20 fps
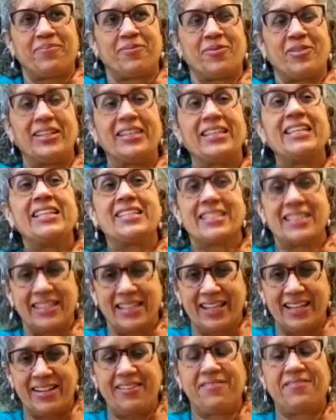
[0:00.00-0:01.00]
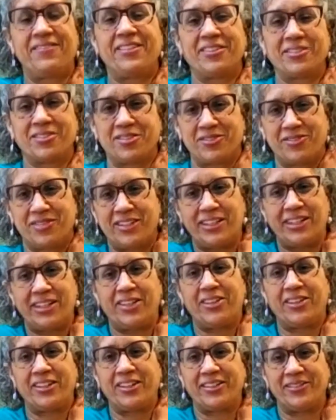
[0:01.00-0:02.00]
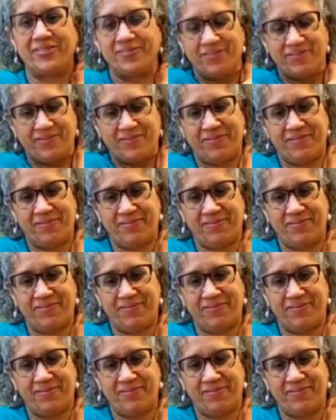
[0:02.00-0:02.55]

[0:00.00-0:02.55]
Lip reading: release in there. Feels really good.